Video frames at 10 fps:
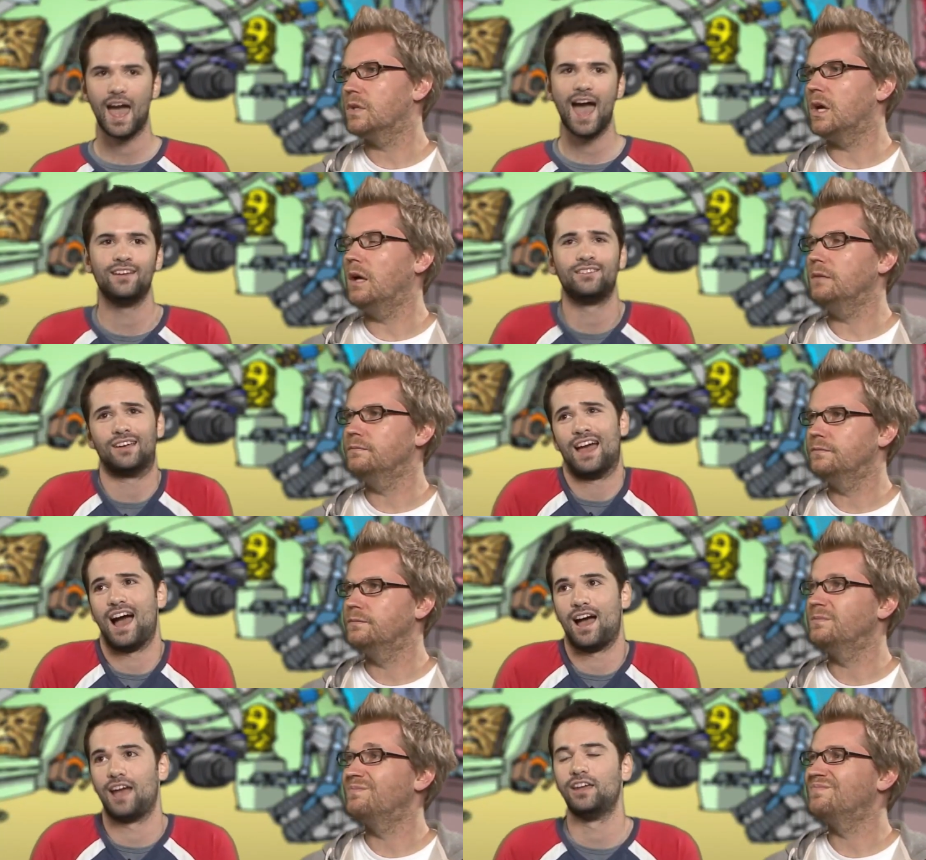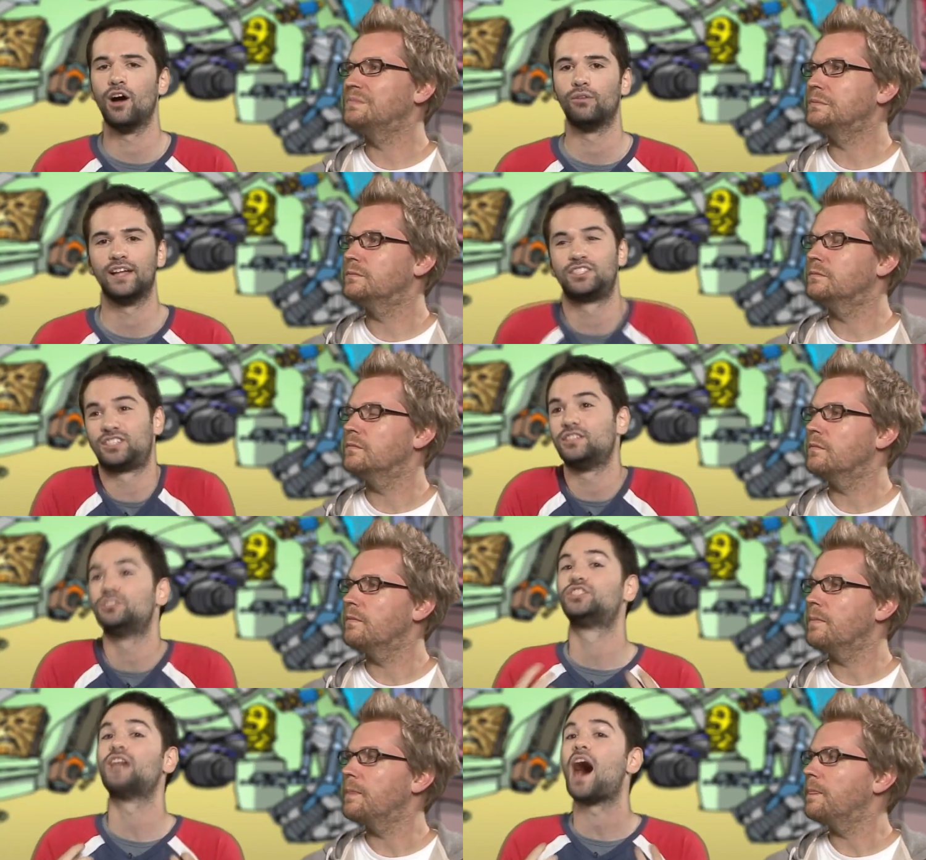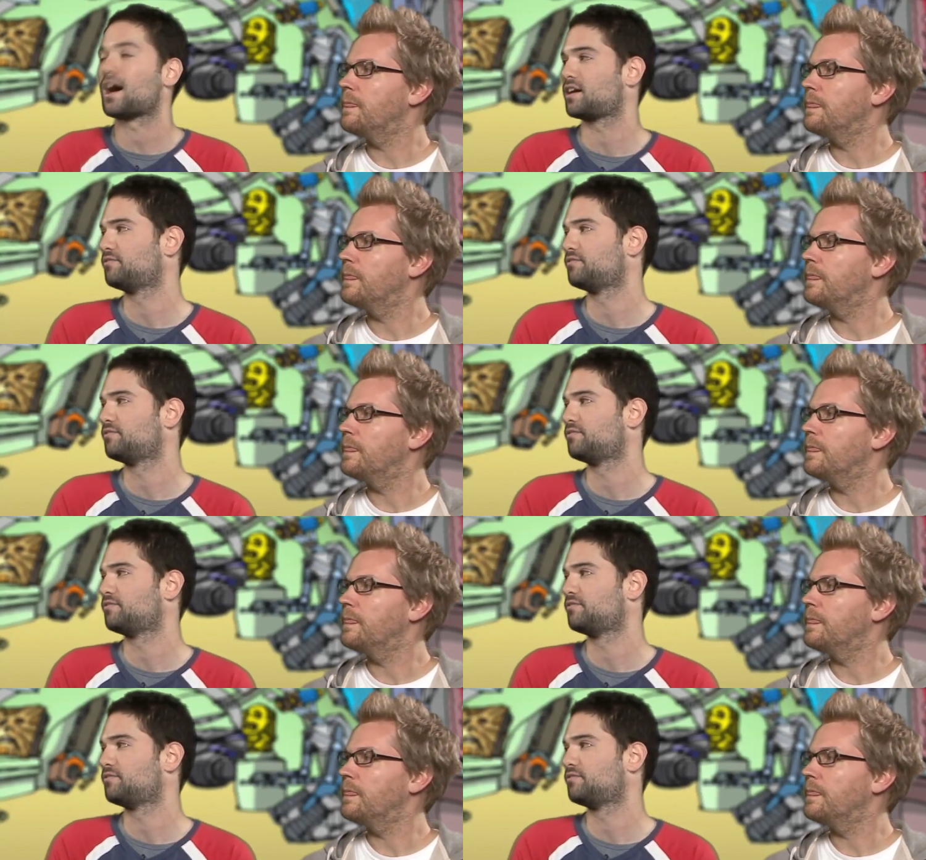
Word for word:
Speaker 1: And you know, it's stock,